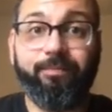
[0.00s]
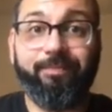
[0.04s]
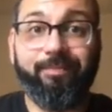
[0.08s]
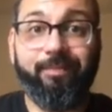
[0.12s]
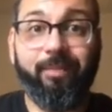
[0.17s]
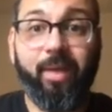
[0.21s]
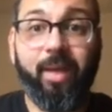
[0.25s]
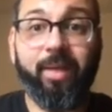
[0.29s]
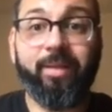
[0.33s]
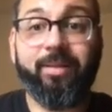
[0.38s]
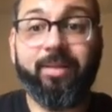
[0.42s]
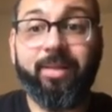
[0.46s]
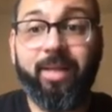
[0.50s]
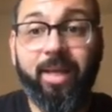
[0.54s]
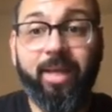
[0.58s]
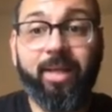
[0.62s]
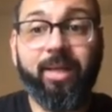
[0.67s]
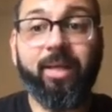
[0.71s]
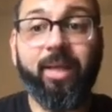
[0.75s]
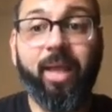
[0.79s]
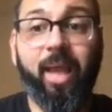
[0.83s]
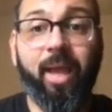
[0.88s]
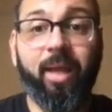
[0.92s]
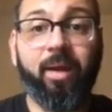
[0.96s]
it's an
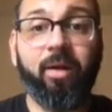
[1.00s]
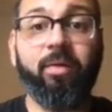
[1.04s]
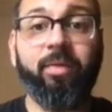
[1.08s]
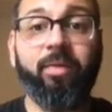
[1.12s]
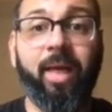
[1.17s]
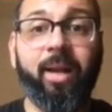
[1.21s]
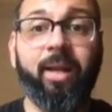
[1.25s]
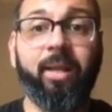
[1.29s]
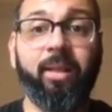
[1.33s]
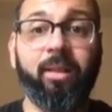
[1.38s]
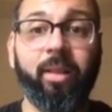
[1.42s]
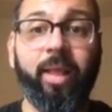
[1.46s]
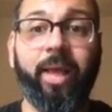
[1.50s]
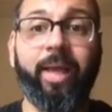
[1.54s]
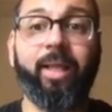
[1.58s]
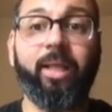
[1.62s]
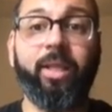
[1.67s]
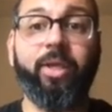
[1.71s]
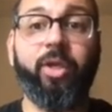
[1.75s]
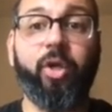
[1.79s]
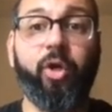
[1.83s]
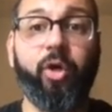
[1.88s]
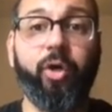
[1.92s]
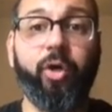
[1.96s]
indicator that it
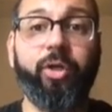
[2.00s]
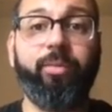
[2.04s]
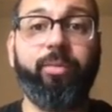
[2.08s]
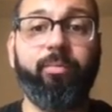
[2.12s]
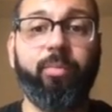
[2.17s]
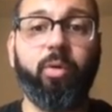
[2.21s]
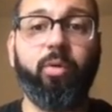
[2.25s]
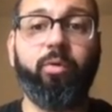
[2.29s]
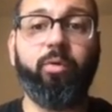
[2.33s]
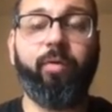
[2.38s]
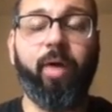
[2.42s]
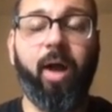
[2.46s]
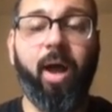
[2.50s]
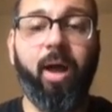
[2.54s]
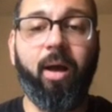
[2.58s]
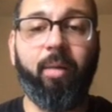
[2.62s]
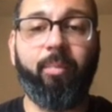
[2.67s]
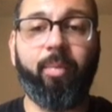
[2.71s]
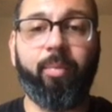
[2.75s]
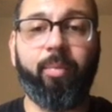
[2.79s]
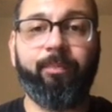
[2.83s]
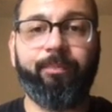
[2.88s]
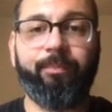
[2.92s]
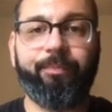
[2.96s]
likely could move
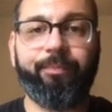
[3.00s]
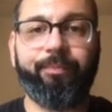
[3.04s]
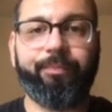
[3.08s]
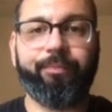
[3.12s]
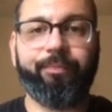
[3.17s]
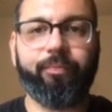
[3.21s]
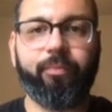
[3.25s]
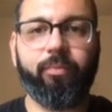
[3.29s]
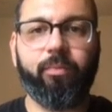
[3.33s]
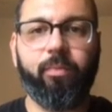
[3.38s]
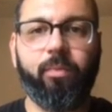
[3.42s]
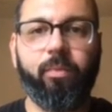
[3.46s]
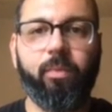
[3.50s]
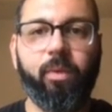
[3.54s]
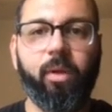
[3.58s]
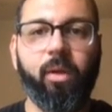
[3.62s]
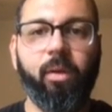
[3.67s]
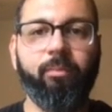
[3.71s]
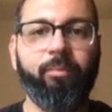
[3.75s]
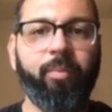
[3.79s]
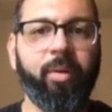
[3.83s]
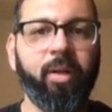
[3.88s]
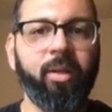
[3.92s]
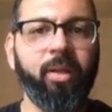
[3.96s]
up.
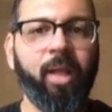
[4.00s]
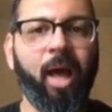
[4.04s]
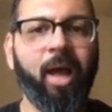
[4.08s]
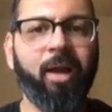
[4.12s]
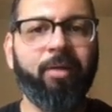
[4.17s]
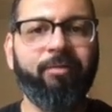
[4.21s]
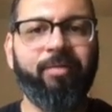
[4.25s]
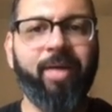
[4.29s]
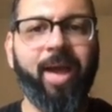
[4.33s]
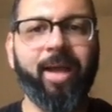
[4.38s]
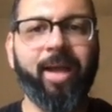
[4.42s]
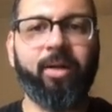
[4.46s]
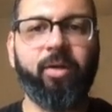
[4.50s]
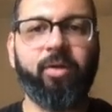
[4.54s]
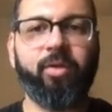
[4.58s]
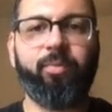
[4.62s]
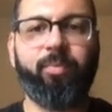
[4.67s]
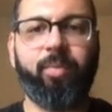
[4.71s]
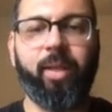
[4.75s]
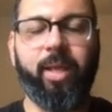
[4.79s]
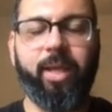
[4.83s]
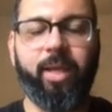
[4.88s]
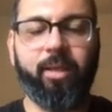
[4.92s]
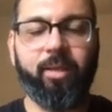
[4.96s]
But a lot of factors
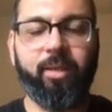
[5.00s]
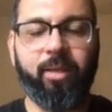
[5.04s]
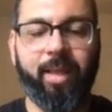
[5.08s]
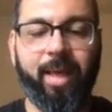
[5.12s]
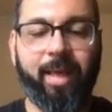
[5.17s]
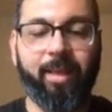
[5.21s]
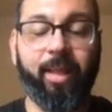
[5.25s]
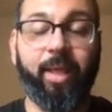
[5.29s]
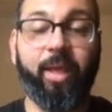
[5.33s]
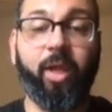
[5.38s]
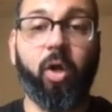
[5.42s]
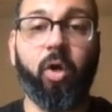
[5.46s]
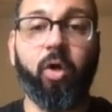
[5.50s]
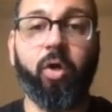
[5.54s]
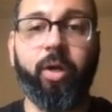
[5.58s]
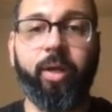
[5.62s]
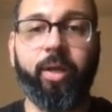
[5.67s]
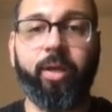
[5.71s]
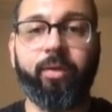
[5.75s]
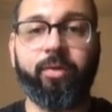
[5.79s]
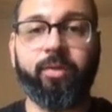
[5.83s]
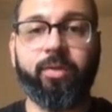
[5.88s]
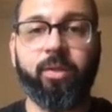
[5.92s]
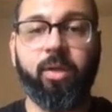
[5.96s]
play into that, like
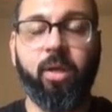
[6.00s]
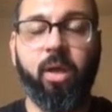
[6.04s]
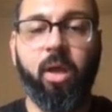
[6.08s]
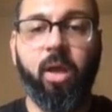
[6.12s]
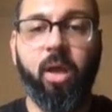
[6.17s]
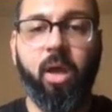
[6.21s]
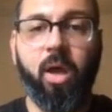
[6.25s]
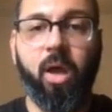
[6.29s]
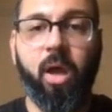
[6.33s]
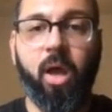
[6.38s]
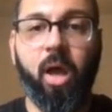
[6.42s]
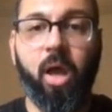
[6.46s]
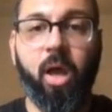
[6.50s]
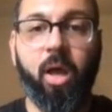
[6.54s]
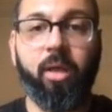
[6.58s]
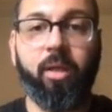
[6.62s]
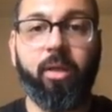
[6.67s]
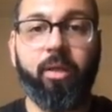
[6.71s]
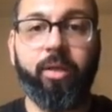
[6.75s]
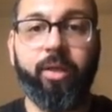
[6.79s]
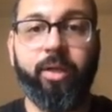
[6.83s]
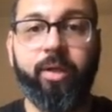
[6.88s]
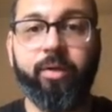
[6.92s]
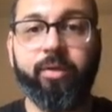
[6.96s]
earnings.
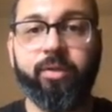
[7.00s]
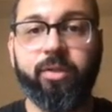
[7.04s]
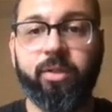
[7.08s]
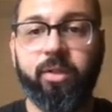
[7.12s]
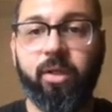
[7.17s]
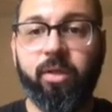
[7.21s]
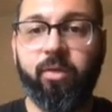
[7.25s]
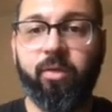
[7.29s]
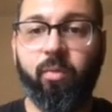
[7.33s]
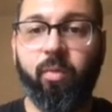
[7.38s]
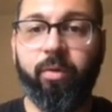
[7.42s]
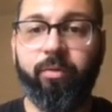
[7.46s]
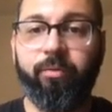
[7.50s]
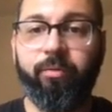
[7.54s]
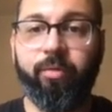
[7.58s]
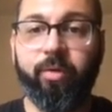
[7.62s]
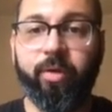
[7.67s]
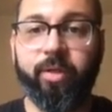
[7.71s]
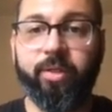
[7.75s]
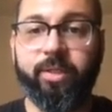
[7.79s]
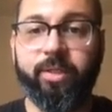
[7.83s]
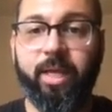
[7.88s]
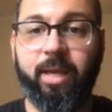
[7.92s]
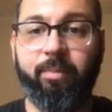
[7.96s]
Here's another one, for
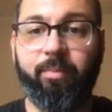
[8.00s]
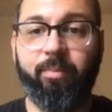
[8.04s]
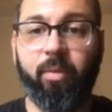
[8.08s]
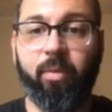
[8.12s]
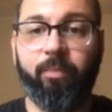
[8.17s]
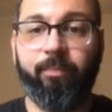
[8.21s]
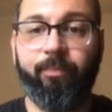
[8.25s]
example.